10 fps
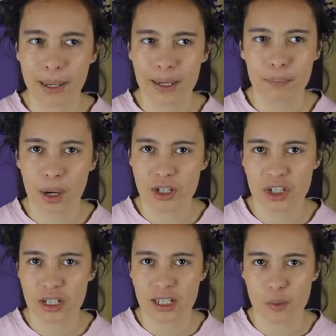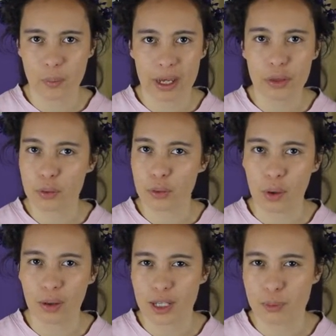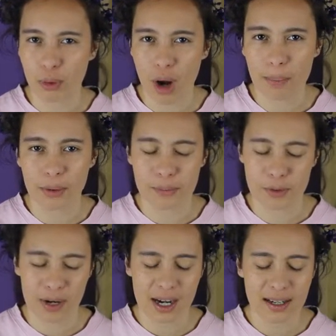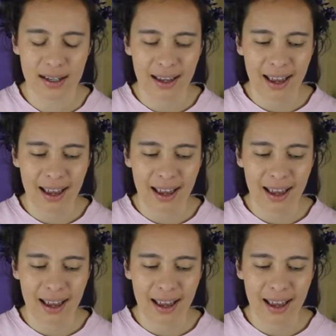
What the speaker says: by punching his way through all his problems, right?